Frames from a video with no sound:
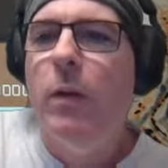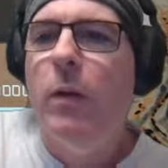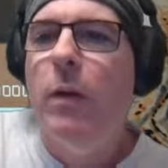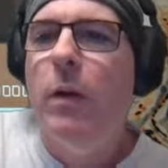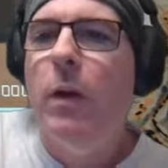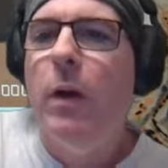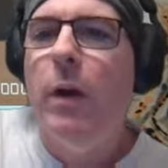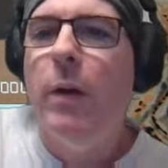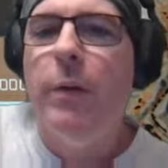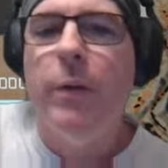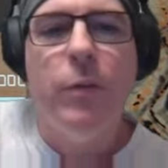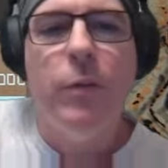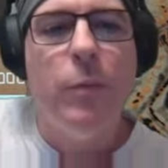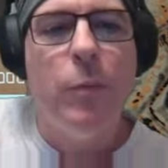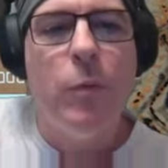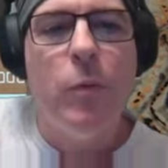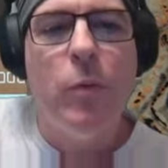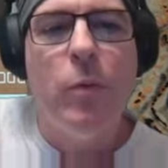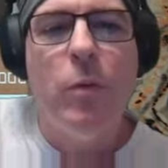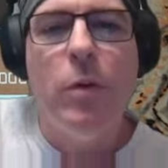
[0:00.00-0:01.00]
all right, get some
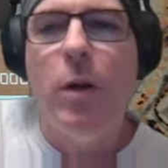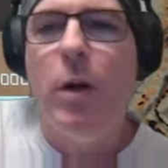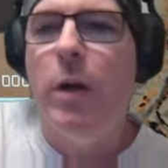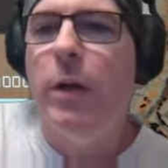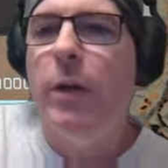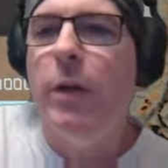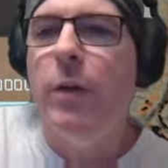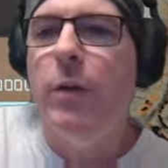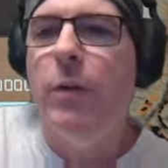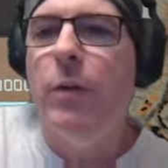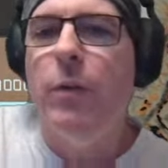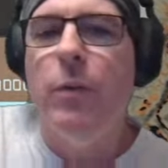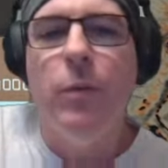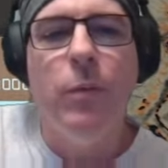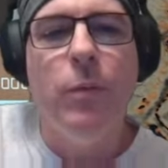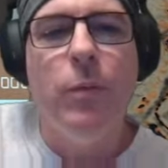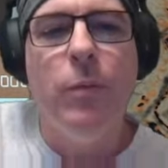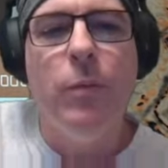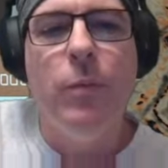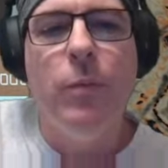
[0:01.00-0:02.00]
cool cargo.
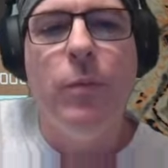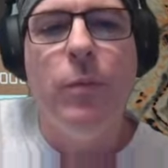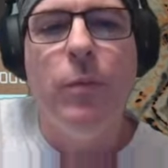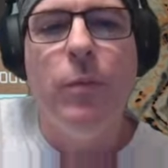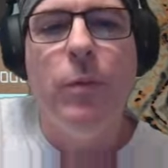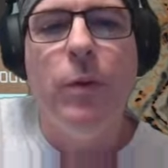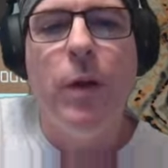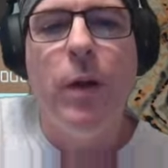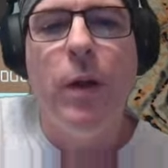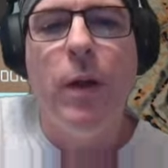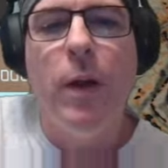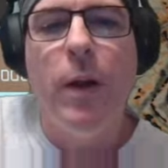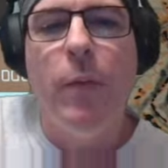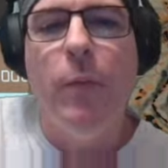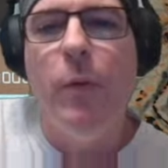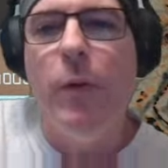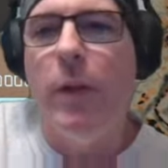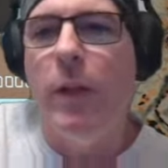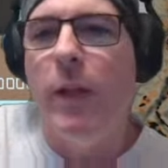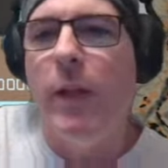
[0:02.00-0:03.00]
I
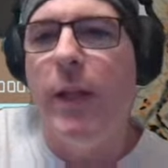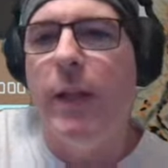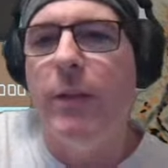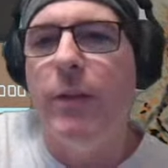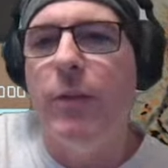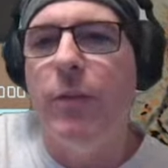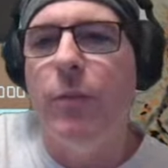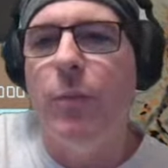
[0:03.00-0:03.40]
really like this